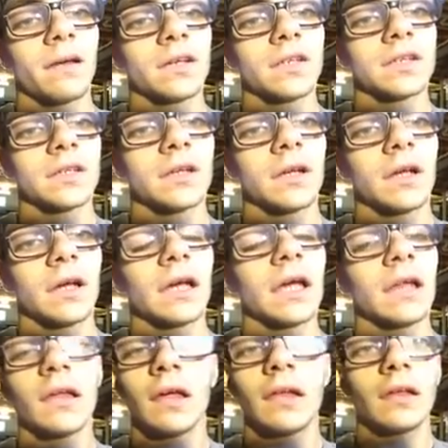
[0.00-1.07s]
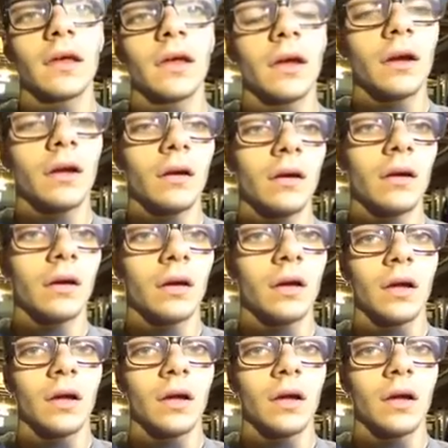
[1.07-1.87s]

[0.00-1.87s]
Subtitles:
So I get that there.